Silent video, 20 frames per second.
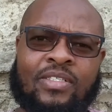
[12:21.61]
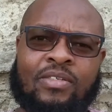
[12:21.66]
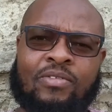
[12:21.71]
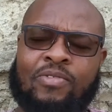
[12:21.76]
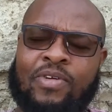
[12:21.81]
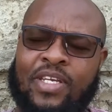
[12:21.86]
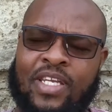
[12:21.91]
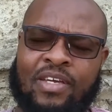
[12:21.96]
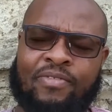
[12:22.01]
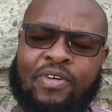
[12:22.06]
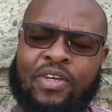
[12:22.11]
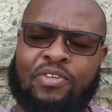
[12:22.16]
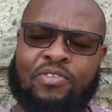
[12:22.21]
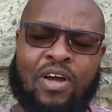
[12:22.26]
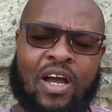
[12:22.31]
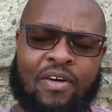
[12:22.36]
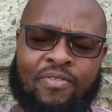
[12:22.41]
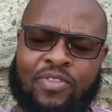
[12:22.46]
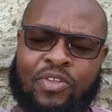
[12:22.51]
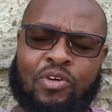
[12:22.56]
whenever you
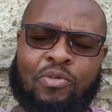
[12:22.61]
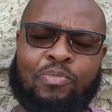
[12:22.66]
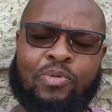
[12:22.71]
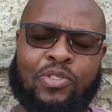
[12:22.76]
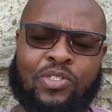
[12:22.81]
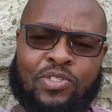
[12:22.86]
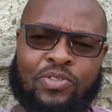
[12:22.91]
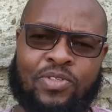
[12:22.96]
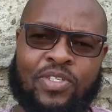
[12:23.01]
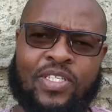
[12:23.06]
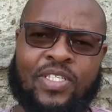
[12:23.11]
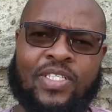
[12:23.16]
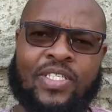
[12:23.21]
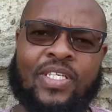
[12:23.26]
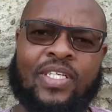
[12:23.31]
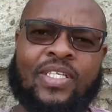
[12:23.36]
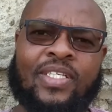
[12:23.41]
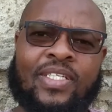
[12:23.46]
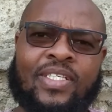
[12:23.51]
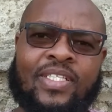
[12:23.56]
have the
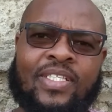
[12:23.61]
opportunity.